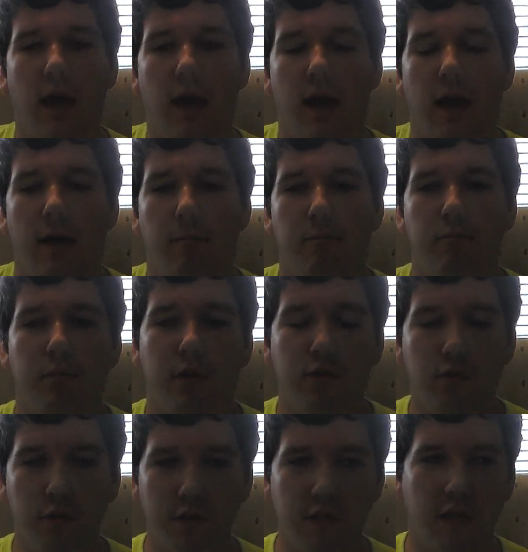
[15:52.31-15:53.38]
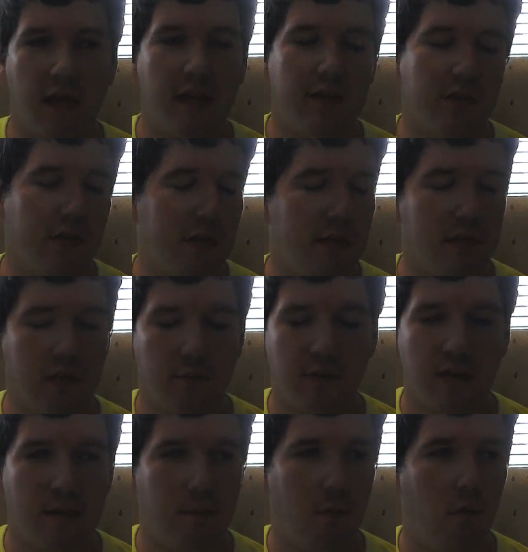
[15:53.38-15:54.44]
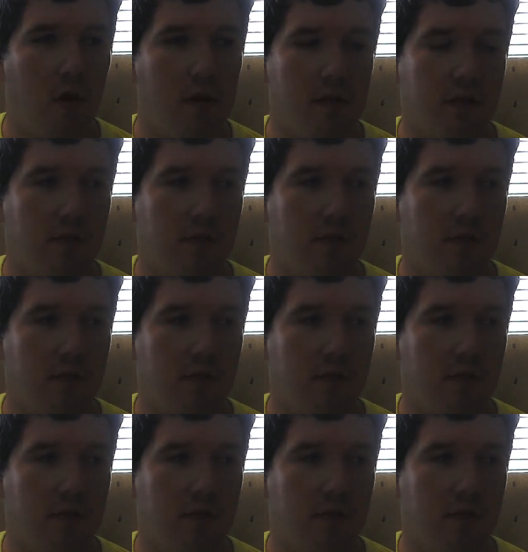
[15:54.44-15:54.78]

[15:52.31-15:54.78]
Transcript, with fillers: Uh, but Duelist Alliance could easily be number one